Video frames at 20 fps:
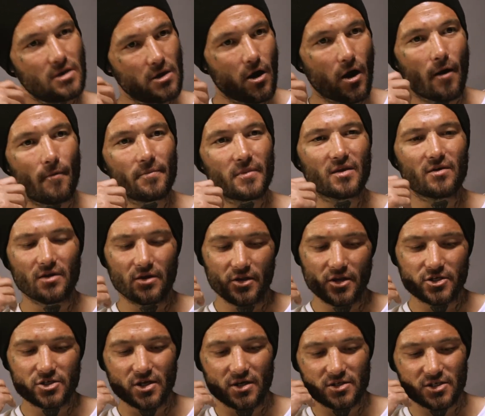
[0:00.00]
you know,
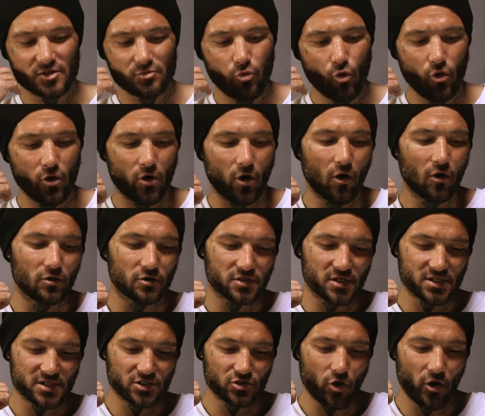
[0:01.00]
it's small goals,
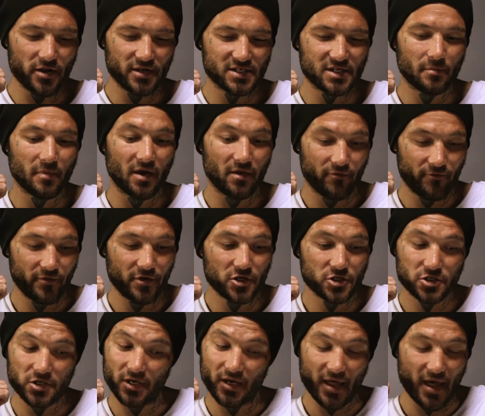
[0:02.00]
it's starting something and
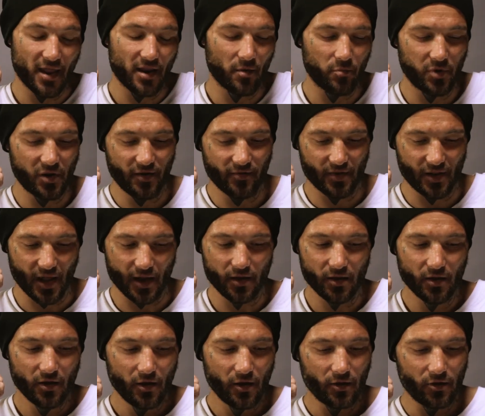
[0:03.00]
finishing it. And I believe that, like,
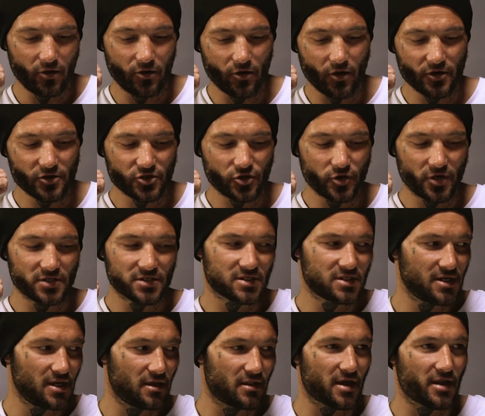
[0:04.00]
you know, so you can
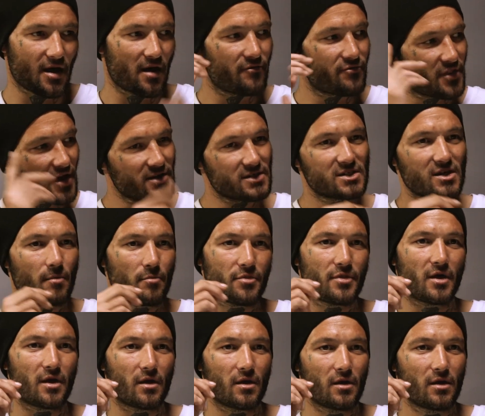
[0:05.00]
see that I've done
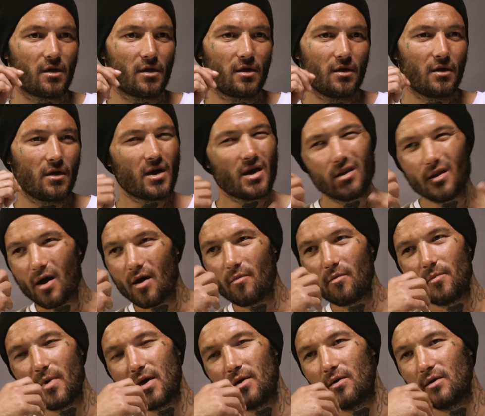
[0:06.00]
something. You
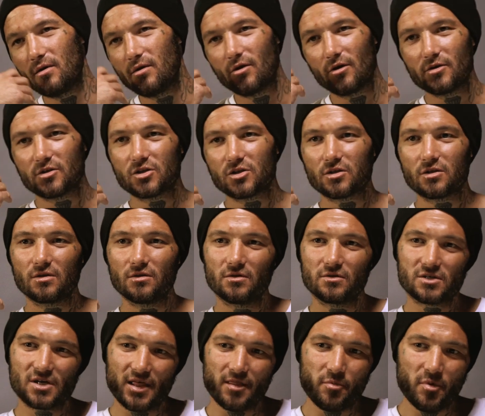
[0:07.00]
know,
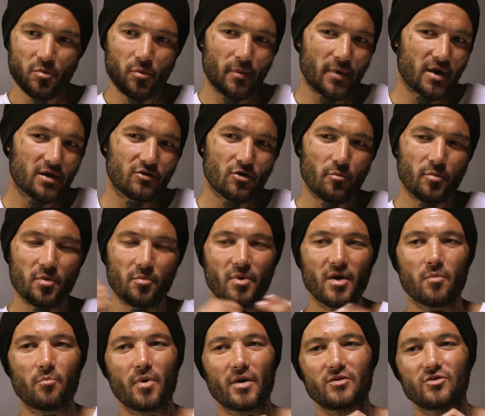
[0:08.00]
to other people may not be
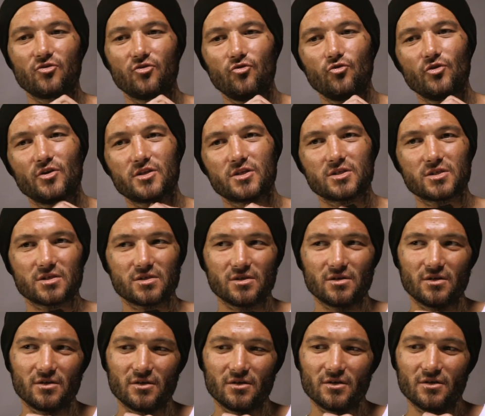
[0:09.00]
big, but to you it's,
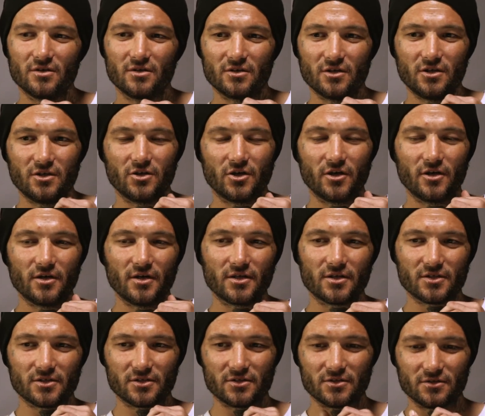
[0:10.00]
you know,
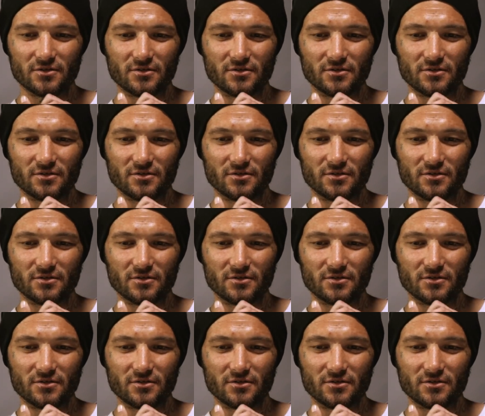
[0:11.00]
it's